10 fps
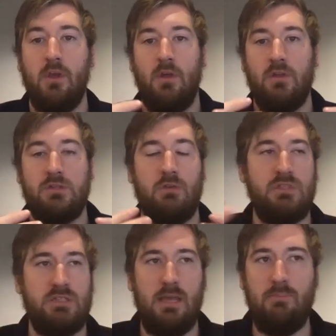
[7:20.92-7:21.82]
So
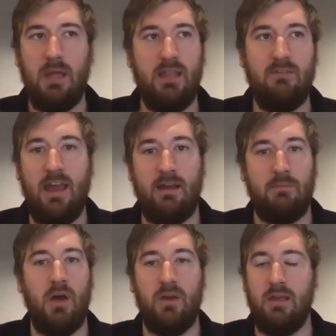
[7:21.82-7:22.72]
typically the app
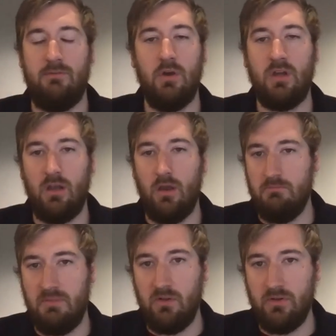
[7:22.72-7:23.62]
market, if you're going to go
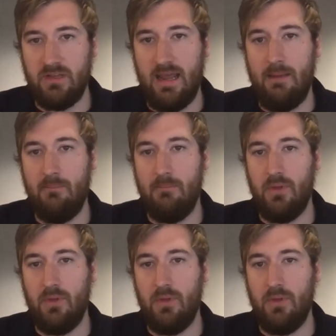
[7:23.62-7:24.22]
and build an app